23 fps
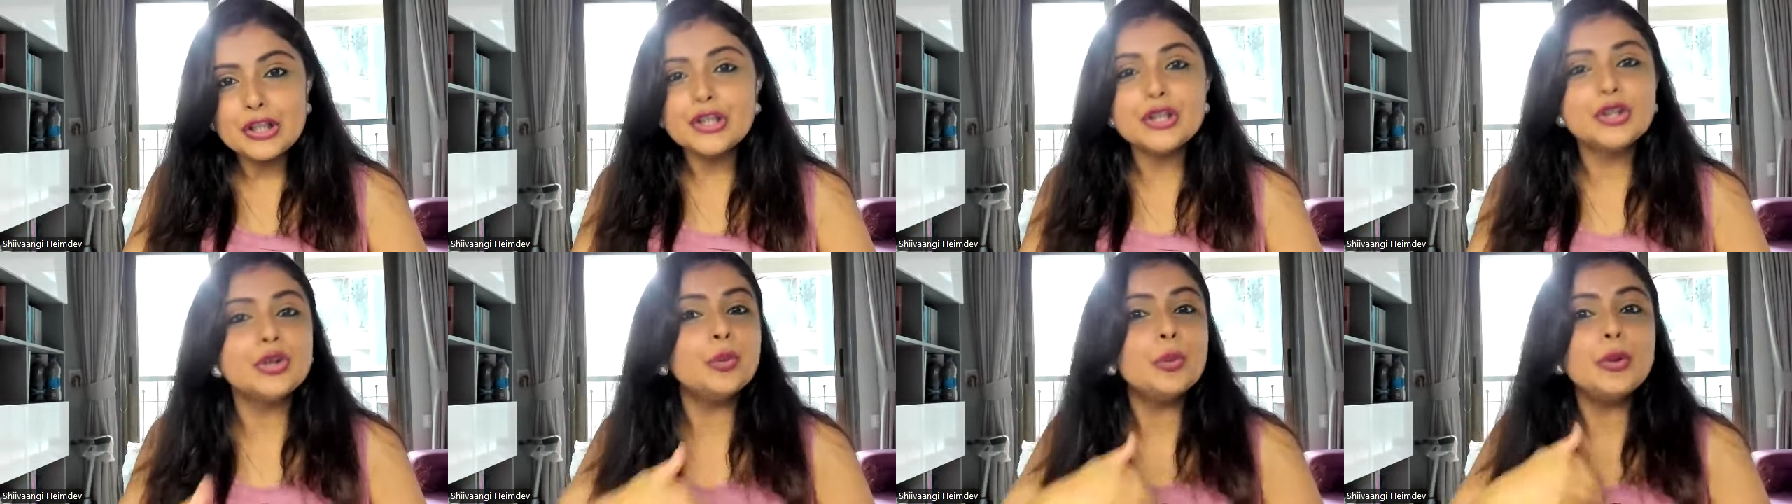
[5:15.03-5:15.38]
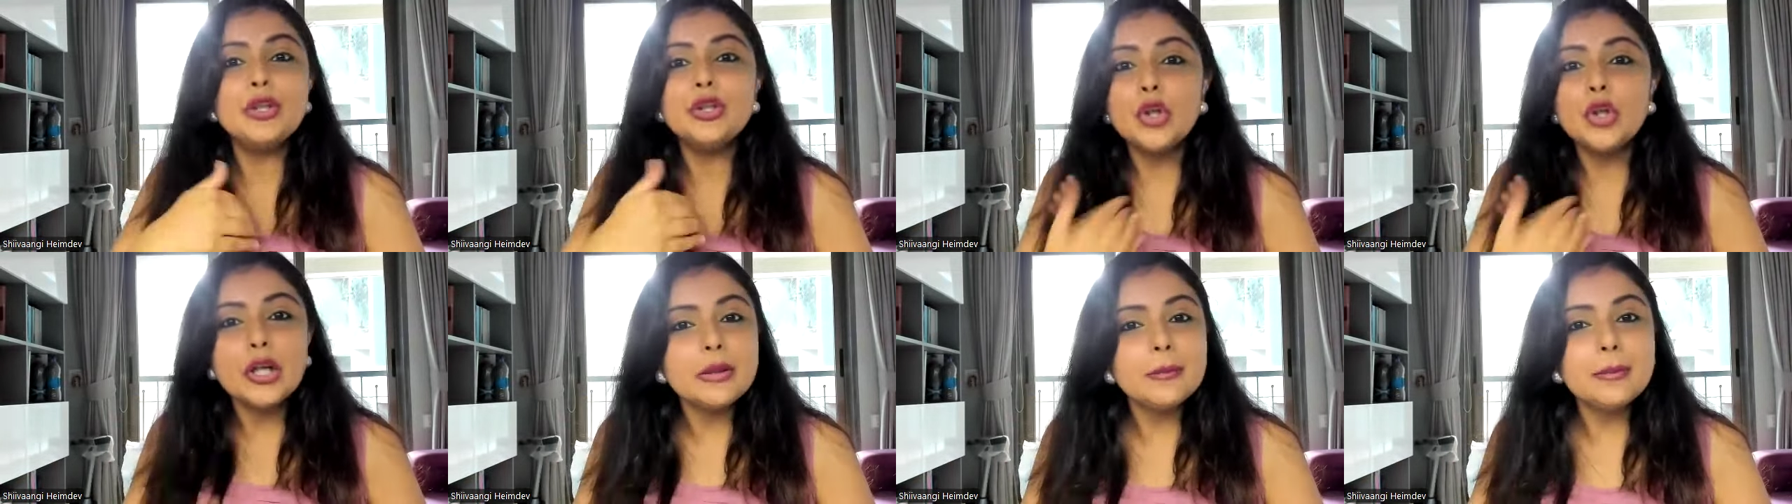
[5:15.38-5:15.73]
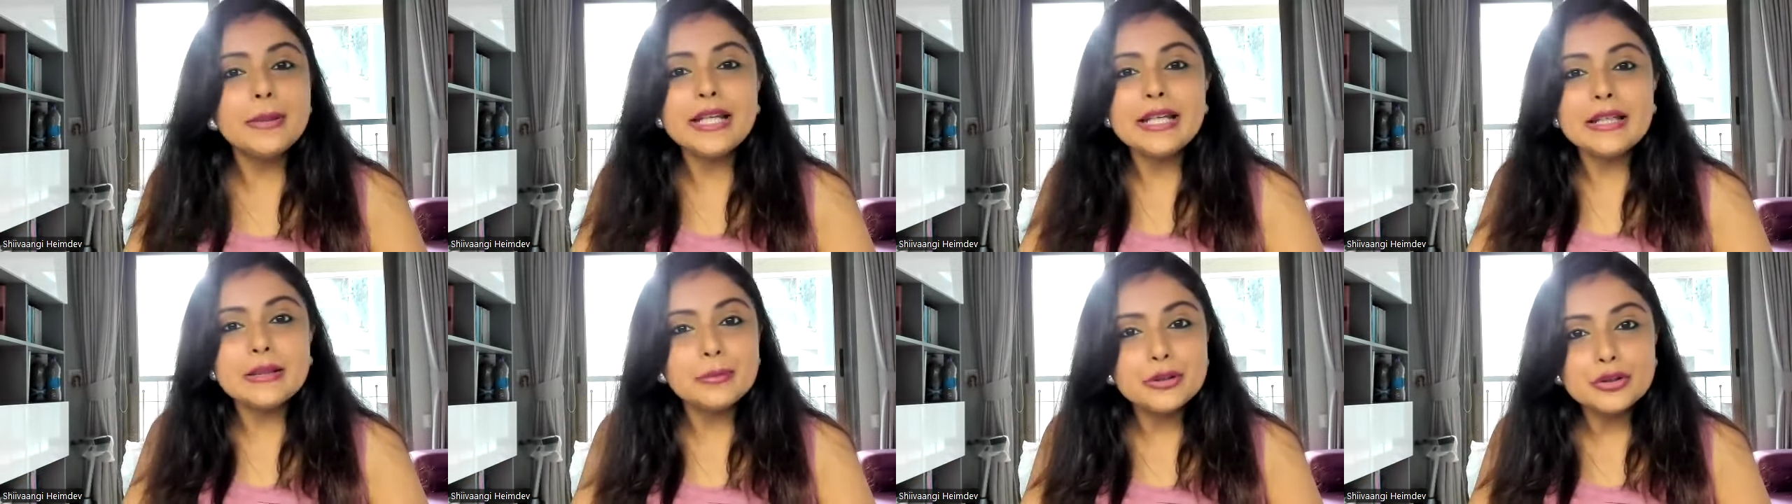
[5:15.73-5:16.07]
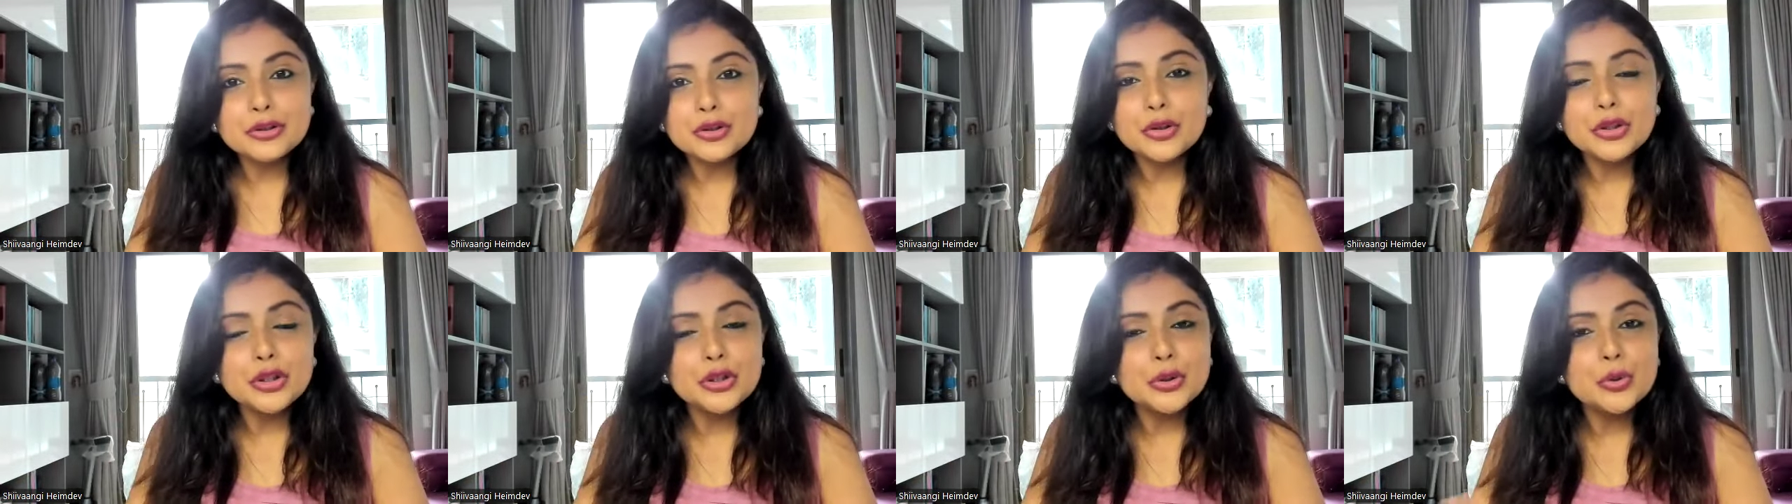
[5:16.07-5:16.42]
you will not be able
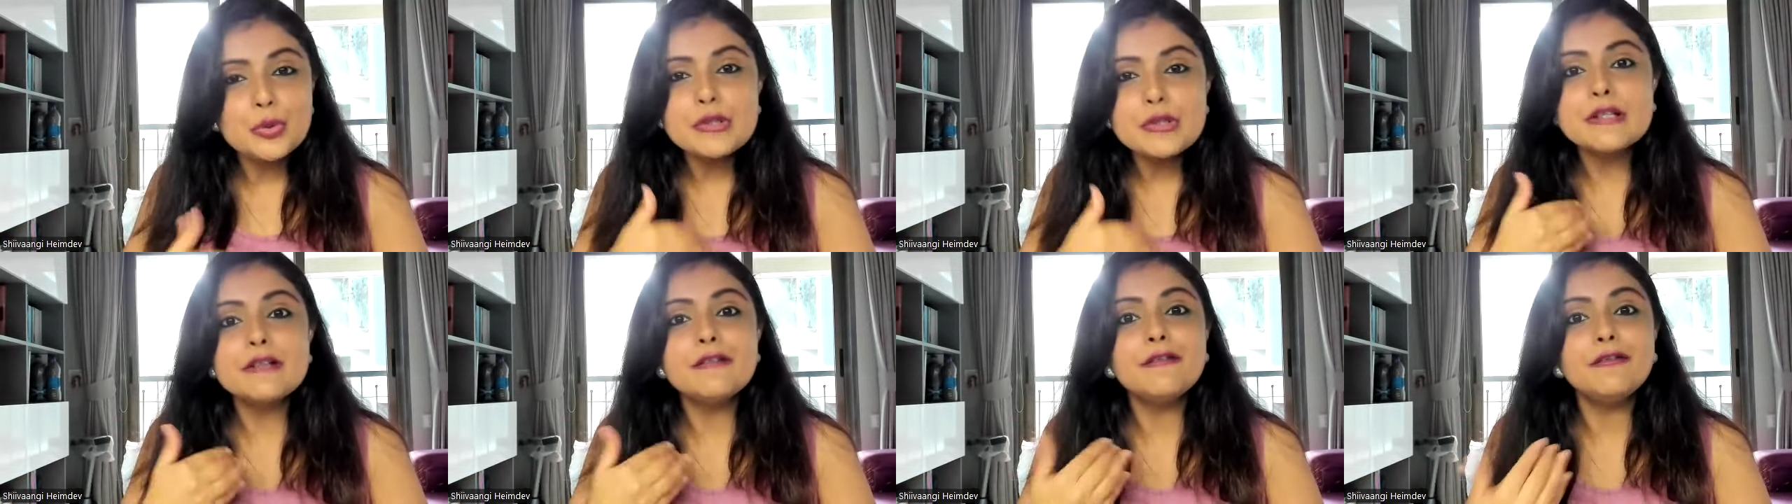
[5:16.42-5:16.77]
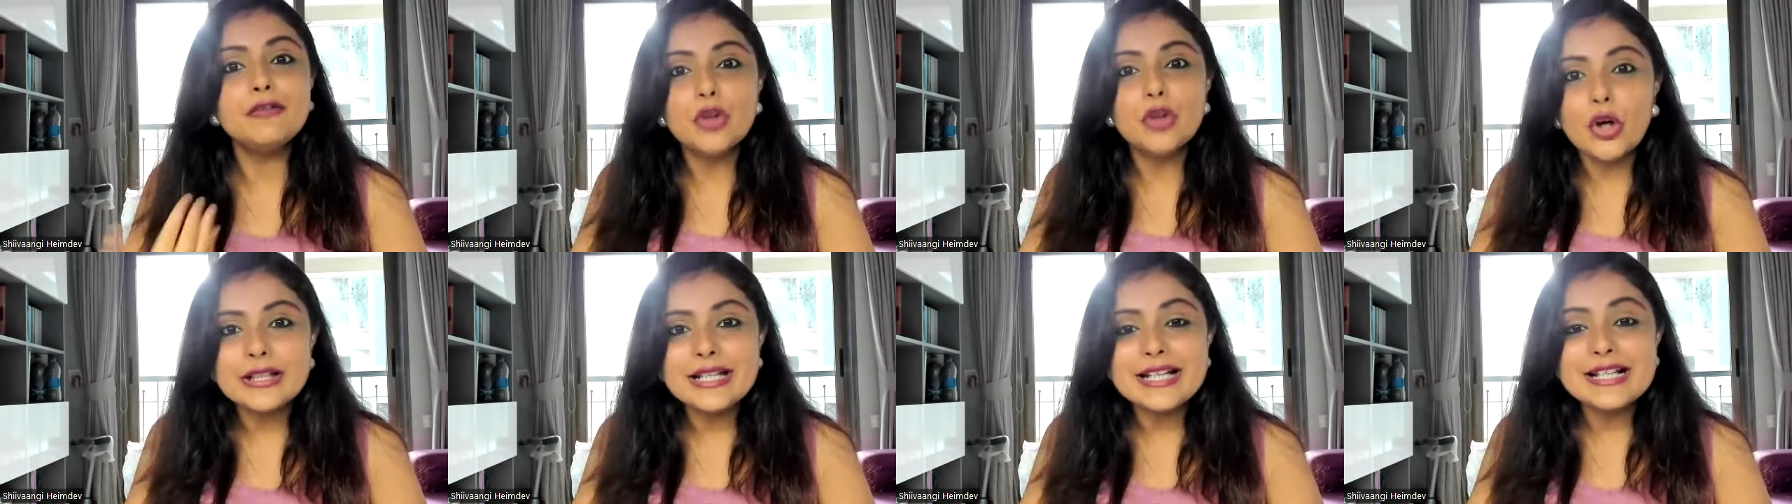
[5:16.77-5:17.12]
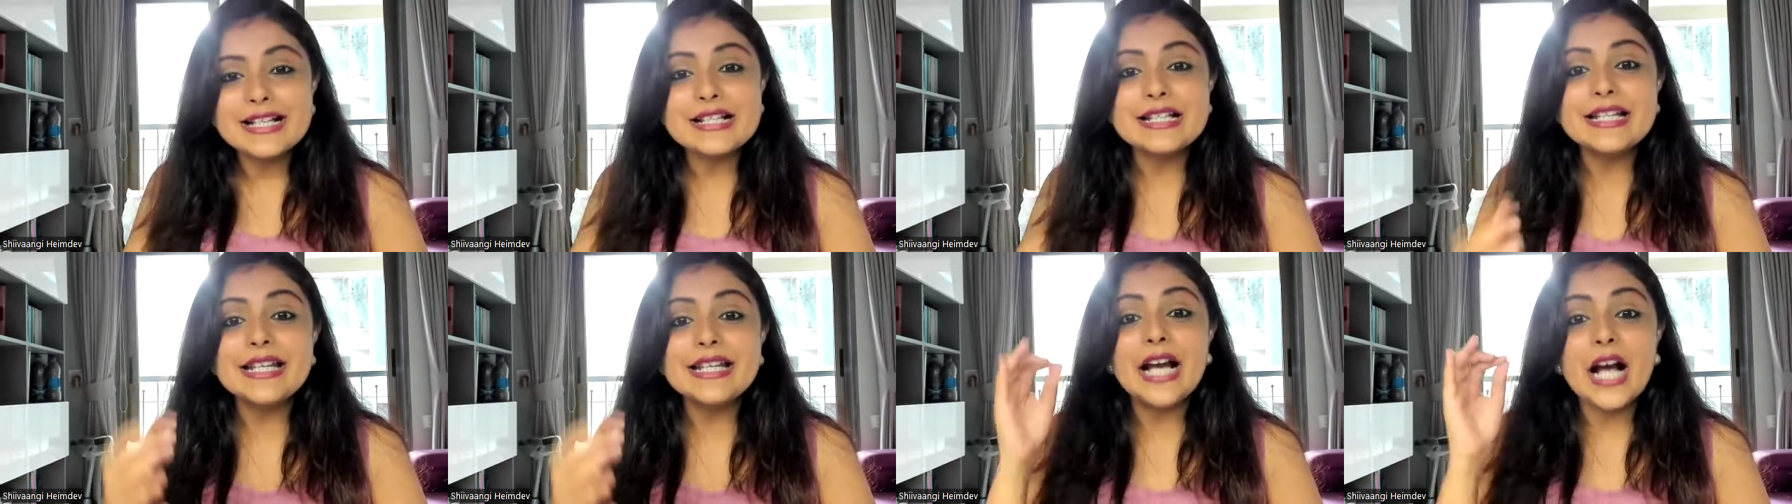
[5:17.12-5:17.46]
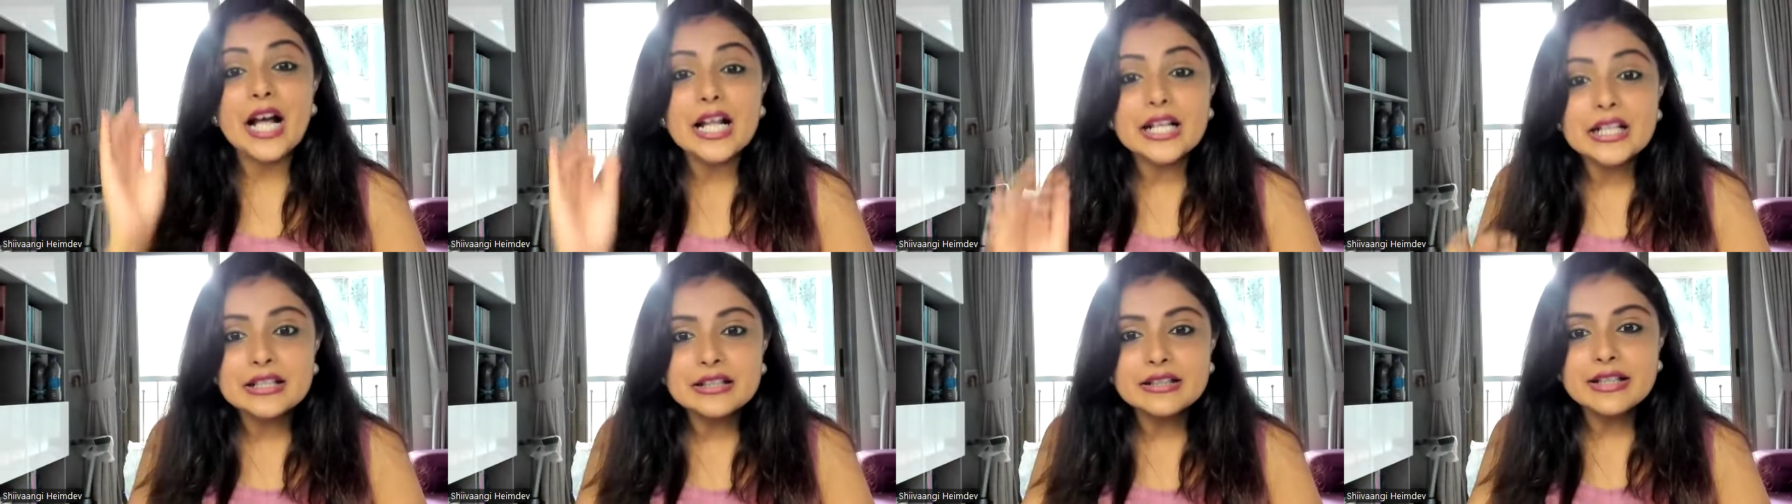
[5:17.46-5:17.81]
to use it flawlessly
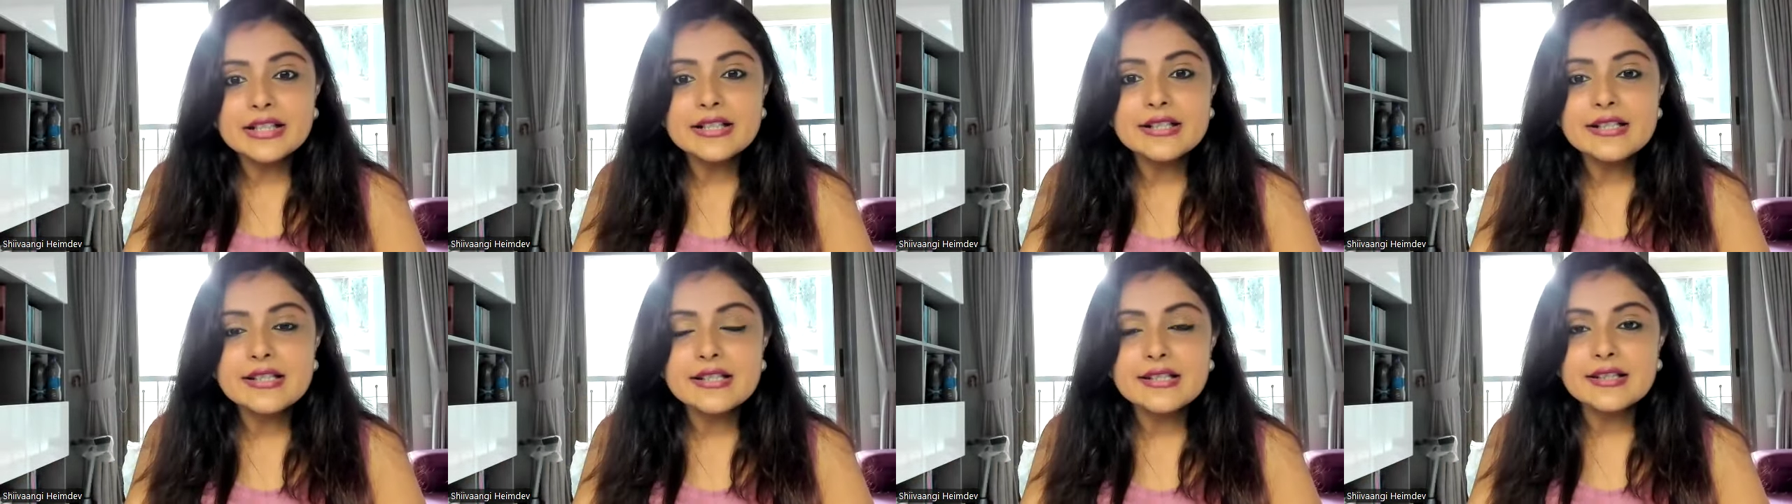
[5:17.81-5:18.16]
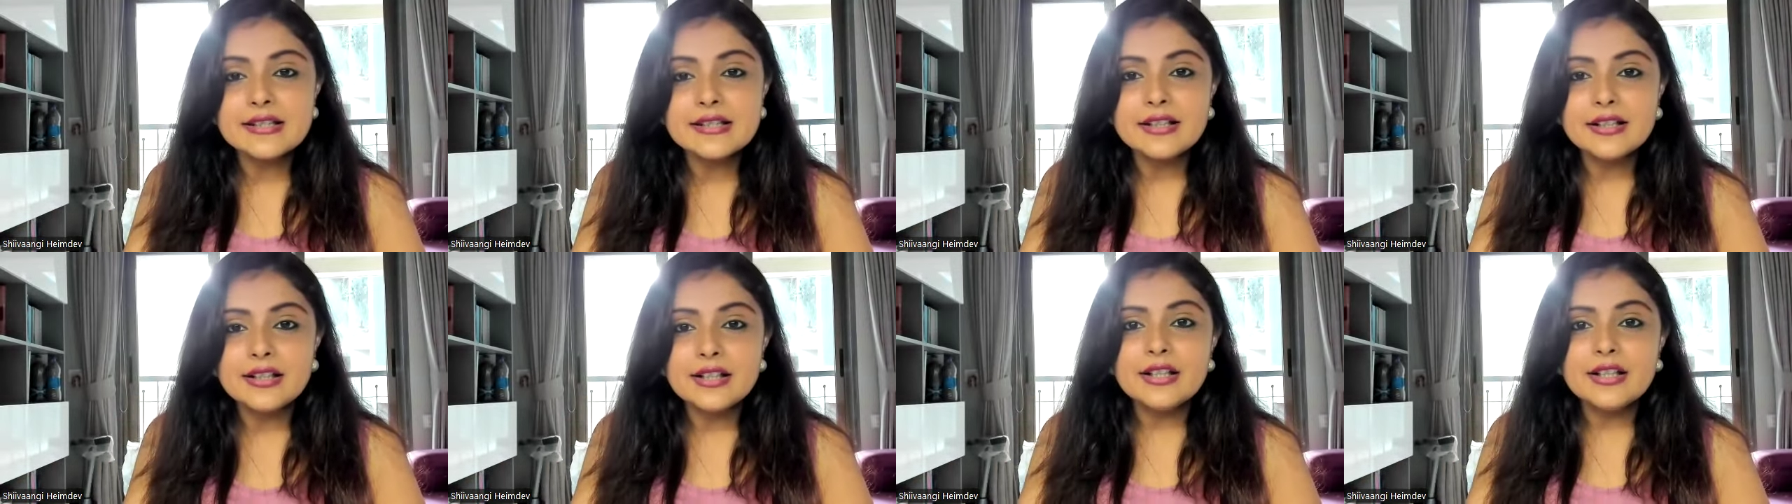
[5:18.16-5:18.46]
unless